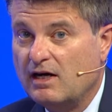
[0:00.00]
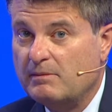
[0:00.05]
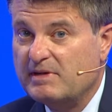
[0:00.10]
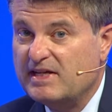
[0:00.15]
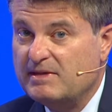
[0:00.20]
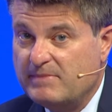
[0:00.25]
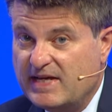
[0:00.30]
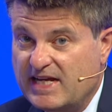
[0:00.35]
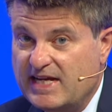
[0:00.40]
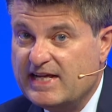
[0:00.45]

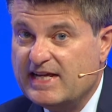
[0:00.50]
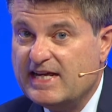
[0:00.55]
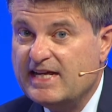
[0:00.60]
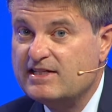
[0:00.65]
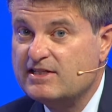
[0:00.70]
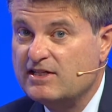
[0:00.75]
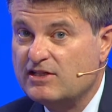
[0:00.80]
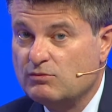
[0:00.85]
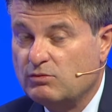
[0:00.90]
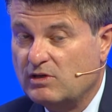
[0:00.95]
in many
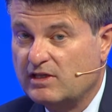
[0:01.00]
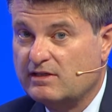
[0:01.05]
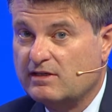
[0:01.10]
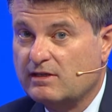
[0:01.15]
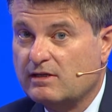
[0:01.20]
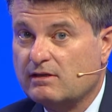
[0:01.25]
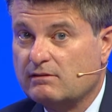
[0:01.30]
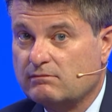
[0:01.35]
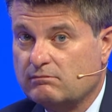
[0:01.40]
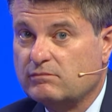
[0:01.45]
cases what
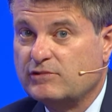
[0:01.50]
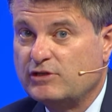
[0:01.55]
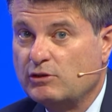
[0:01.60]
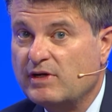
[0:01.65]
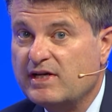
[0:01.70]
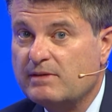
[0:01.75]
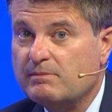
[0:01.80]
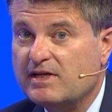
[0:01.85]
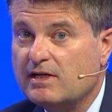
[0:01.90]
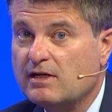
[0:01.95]
they're
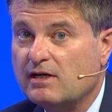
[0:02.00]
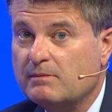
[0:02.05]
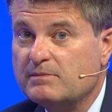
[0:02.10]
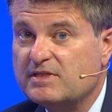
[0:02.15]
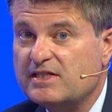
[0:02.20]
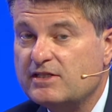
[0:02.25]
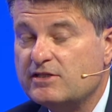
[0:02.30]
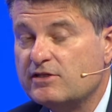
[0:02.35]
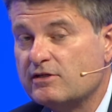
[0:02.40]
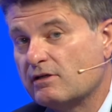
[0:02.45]
doing
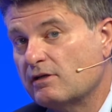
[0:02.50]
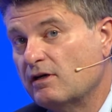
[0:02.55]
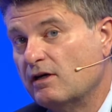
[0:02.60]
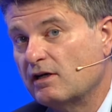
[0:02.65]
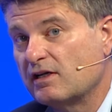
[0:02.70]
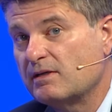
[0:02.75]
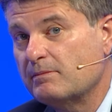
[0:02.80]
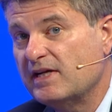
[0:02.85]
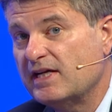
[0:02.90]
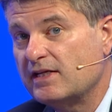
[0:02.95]
becomes easier to
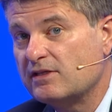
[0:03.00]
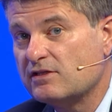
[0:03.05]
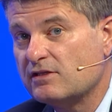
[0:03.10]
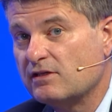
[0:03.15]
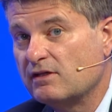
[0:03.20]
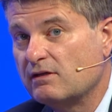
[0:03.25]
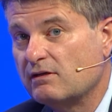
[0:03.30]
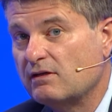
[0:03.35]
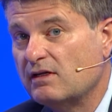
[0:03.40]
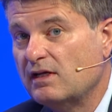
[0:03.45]
automate.
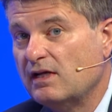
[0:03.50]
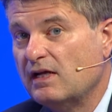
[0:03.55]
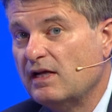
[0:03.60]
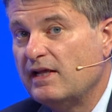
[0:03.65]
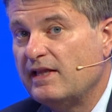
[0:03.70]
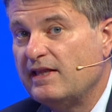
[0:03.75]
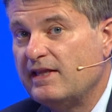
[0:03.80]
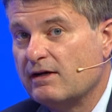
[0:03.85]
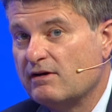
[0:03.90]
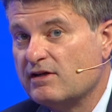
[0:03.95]
So
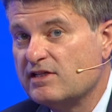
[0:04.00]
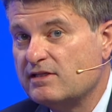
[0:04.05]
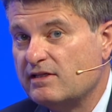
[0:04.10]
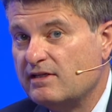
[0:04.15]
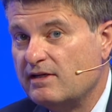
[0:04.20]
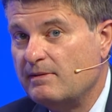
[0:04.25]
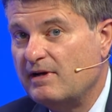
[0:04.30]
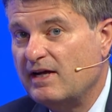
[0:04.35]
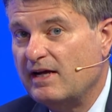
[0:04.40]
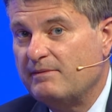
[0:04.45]
there is
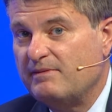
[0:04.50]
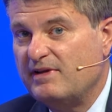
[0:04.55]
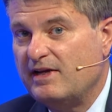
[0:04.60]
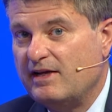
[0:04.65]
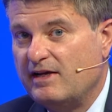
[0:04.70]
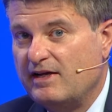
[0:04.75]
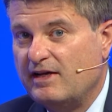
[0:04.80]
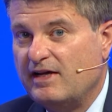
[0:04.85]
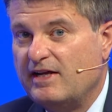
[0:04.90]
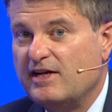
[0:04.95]
an
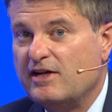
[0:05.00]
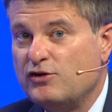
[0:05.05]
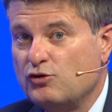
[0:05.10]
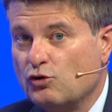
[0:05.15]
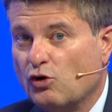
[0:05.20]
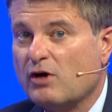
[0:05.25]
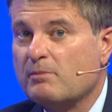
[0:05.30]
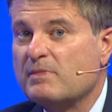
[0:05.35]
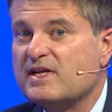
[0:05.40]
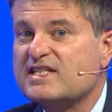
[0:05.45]

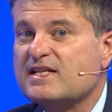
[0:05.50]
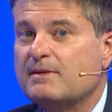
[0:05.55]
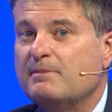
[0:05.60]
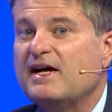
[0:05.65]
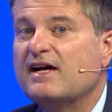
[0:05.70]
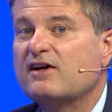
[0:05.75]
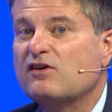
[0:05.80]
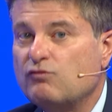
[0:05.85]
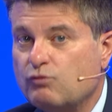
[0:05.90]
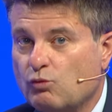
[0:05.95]
enormous
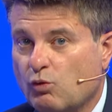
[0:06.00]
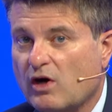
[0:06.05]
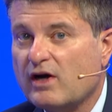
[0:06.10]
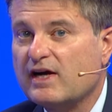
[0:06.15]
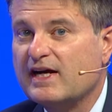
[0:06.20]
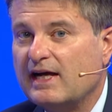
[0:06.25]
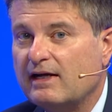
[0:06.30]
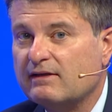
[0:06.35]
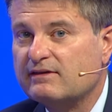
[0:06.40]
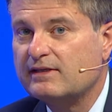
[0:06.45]
amount of
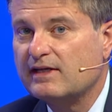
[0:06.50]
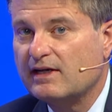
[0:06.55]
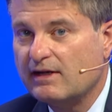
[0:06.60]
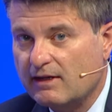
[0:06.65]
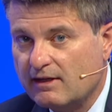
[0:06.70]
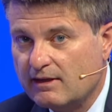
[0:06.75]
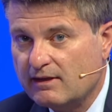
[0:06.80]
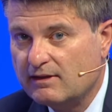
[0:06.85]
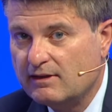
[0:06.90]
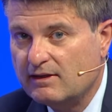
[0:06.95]
work out
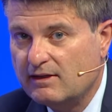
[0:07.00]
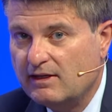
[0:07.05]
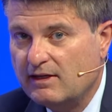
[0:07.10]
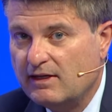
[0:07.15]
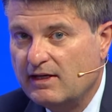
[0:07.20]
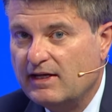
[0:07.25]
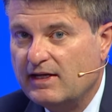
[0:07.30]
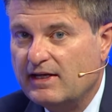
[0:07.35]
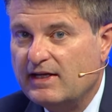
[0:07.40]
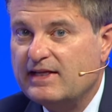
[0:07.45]
there
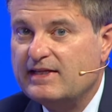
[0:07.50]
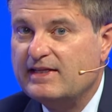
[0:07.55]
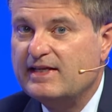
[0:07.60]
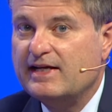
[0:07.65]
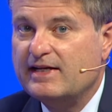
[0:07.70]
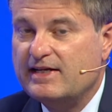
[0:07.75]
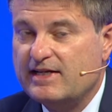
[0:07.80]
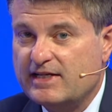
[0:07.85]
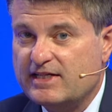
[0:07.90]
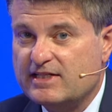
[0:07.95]

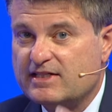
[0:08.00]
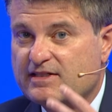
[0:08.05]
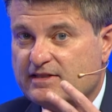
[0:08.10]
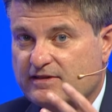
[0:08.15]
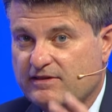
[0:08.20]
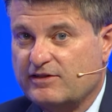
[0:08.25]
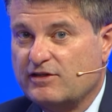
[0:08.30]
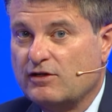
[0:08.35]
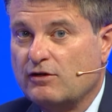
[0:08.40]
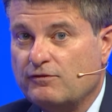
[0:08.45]
that is,
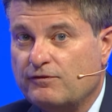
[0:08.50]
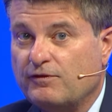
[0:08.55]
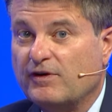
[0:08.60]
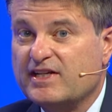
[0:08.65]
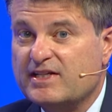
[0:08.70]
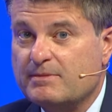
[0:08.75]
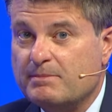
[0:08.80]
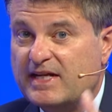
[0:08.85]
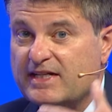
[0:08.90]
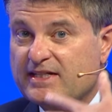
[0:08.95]
you know,
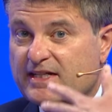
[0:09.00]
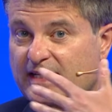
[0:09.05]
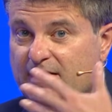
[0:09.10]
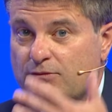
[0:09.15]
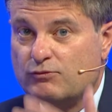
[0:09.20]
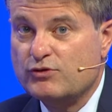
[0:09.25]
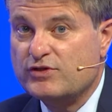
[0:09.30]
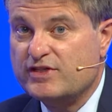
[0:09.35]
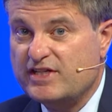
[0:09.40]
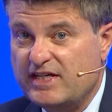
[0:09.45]
fundamentally
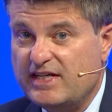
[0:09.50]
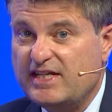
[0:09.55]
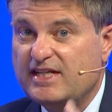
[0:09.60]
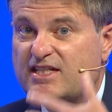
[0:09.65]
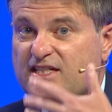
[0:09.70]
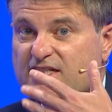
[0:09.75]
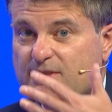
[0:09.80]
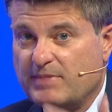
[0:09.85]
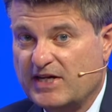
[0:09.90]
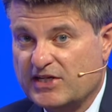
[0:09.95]
routine,
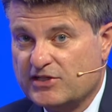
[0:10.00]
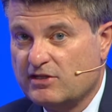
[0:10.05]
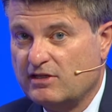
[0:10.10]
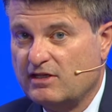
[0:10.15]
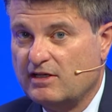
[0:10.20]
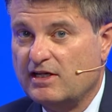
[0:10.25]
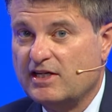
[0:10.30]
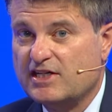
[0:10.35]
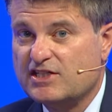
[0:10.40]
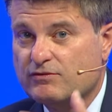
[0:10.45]

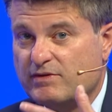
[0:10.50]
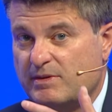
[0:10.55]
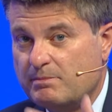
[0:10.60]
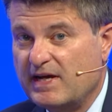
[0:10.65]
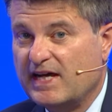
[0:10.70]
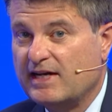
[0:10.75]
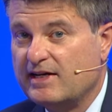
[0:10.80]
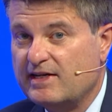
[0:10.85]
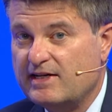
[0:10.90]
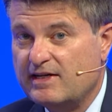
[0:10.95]
specialized,
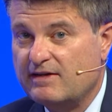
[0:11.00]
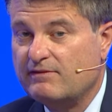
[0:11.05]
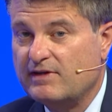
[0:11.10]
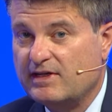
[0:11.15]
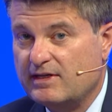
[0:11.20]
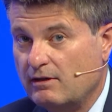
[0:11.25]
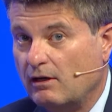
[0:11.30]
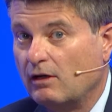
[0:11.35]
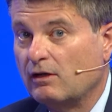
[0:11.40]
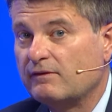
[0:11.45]
repetitive,
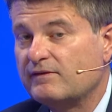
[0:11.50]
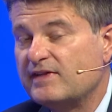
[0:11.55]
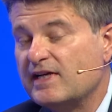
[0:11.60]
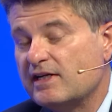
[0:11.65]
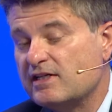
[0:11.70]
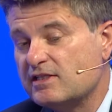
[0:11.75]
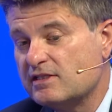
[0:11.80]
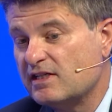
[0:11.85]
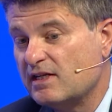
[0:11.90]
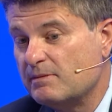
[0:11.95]
and all of
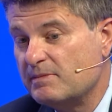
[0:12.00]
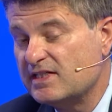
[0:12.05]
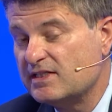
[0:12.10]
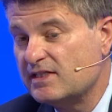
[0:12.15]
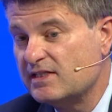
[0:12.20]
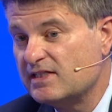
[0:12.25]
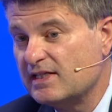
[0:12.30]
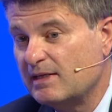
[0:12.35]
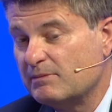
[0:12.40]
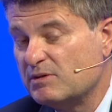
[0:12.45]
that is going to be
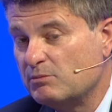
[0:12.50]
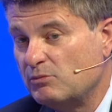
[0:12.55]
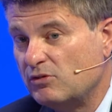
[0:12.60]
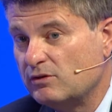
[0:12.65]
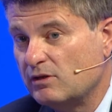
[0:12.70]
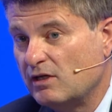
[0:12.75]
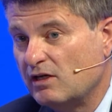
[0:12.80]
susceptible to